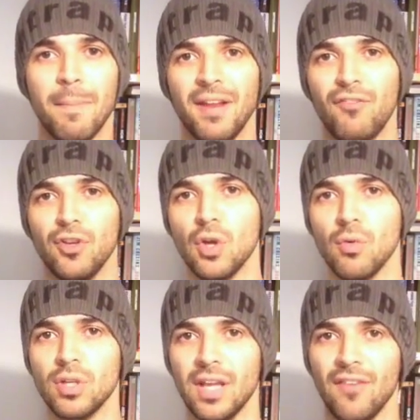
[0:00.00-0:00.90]
but if you
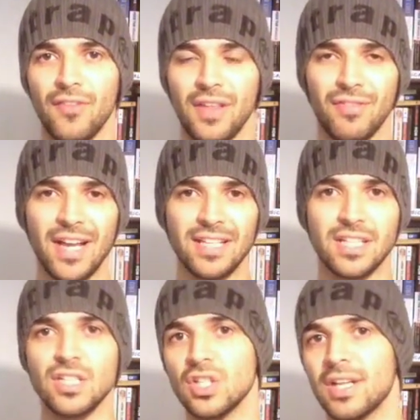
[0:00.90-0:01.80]
don't, if that
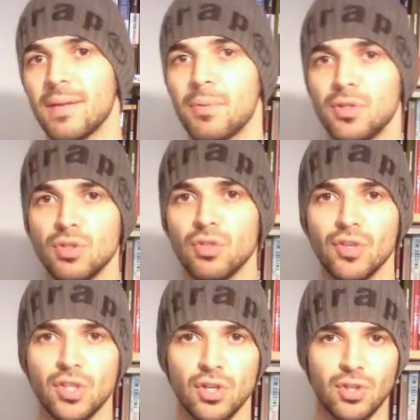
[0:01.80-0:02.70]
doesn't produce the
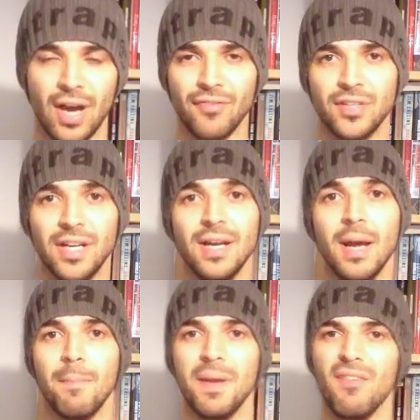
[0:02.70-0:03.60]
results you're after,
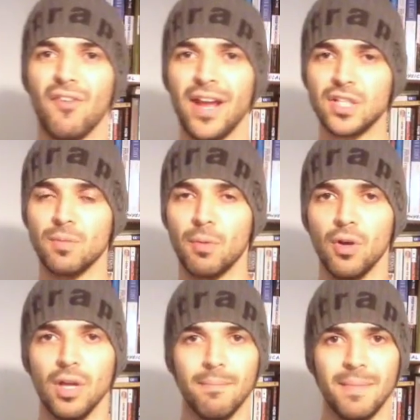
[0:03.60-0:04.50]
be
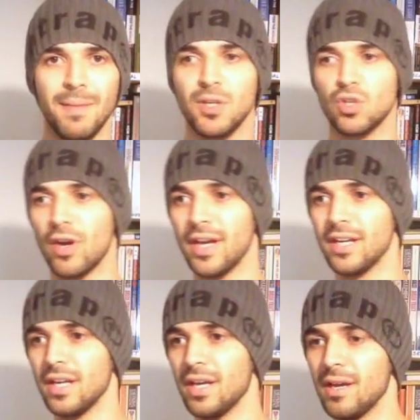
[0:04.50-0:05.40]
flexible. Maybe try
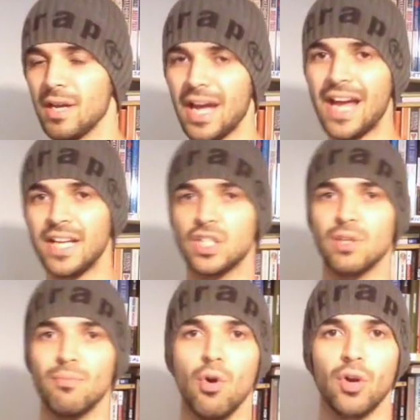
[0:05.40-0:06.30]
adding
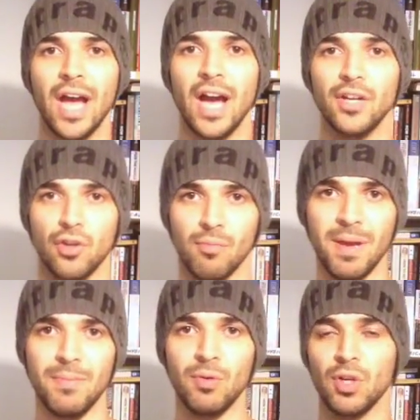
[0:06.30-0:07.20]
some more cardio.
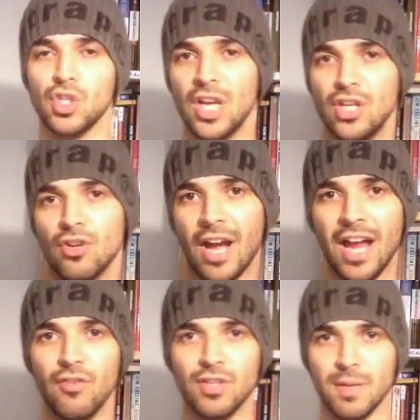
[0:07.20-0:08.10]
Maybe you want to change your
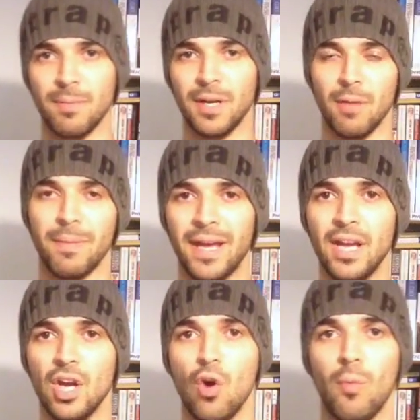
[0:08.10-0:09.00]
calories up a little bit
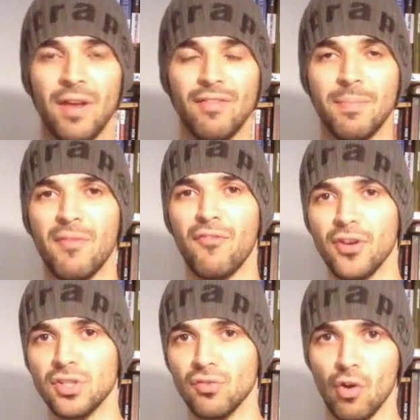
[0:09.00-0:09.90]
or whatever. But
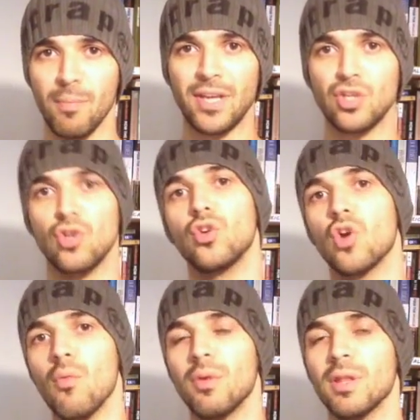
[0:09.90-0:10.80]
first of all, make sure you're
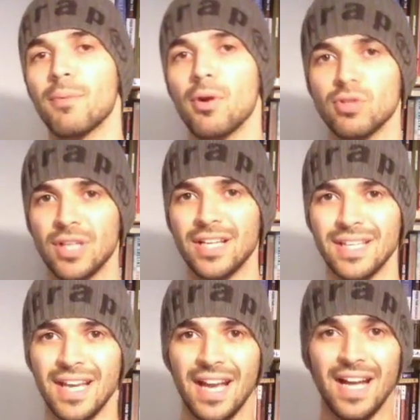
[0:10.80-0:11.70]
going with the
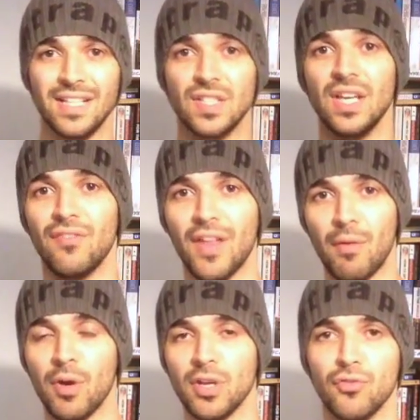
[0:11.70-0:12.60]
process and see if
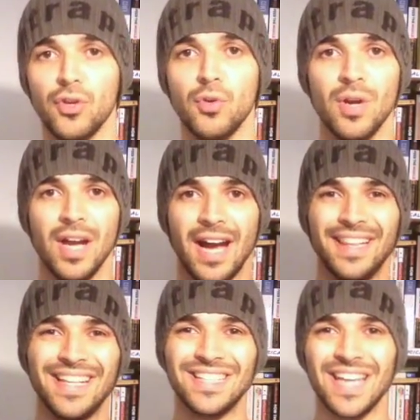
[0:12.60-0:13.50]
that works for you,
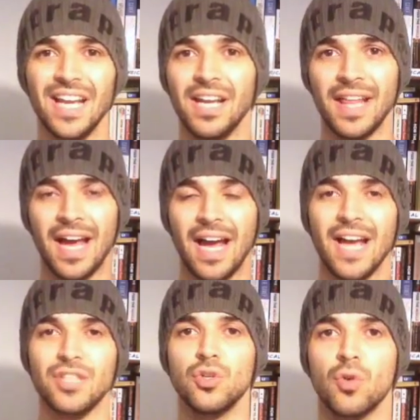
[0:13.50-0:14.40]
and then tailor that
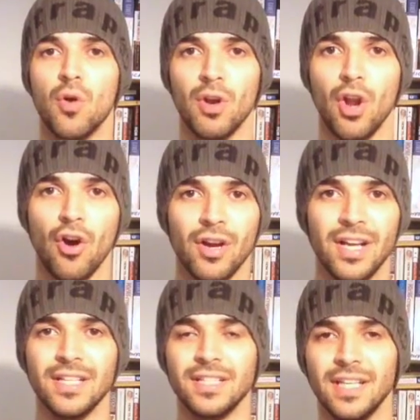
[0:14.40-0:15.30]
as you go along
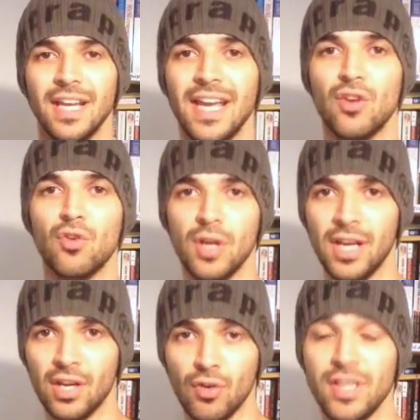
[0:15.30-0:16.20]
to
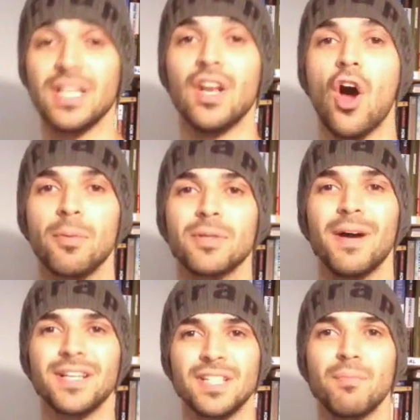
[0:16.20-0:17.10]
increase and
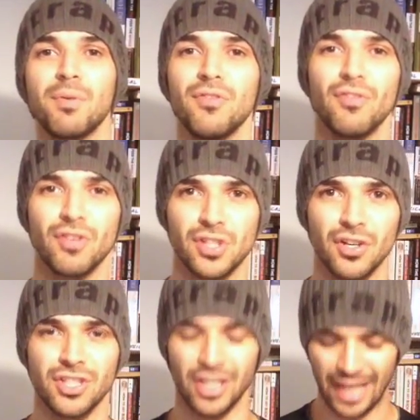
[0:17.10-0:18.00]
optimize and improve the
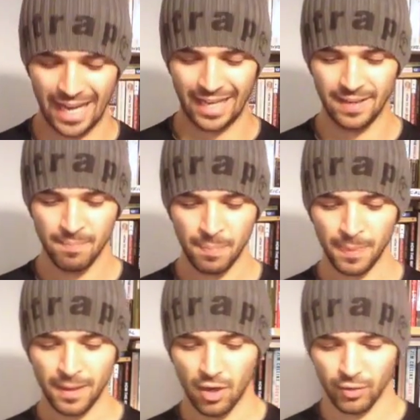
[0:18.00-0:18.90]
results you're getting.
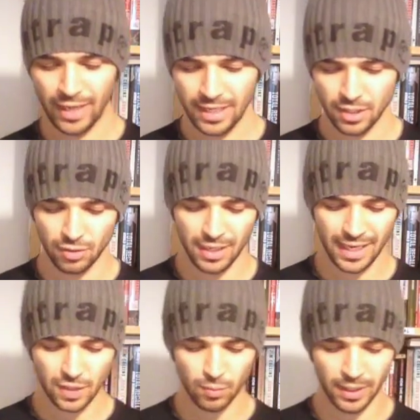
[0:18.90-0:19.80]
Okay, so the
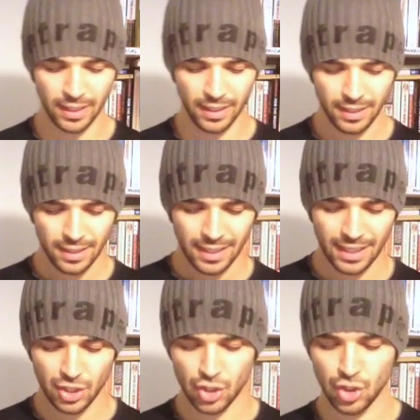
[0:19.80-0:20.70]
next one here
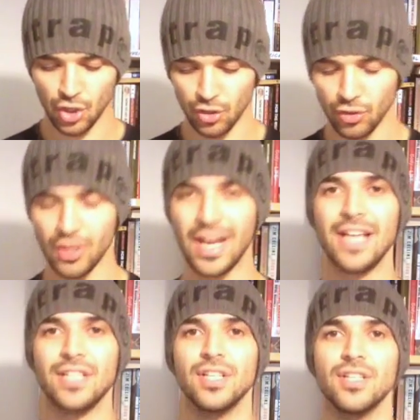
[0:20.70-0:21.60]
is journal your
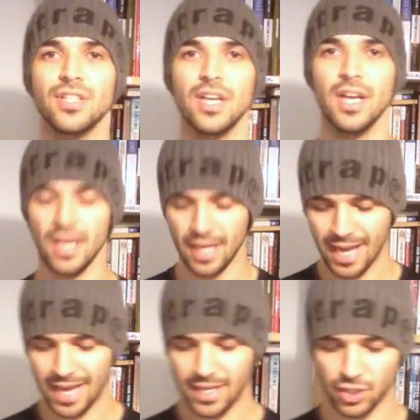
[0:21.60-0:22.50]
lessons
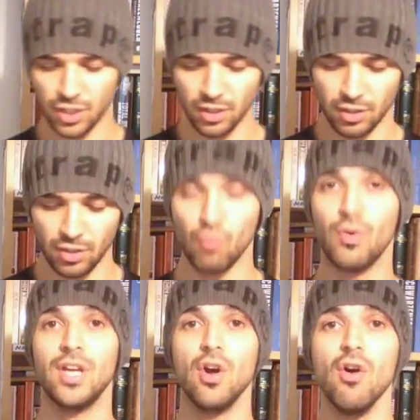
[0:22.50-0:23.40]
and
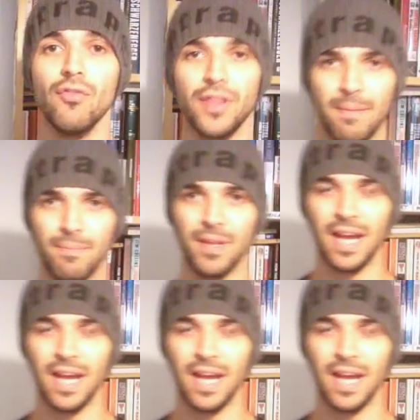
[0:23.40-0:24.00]
read over them.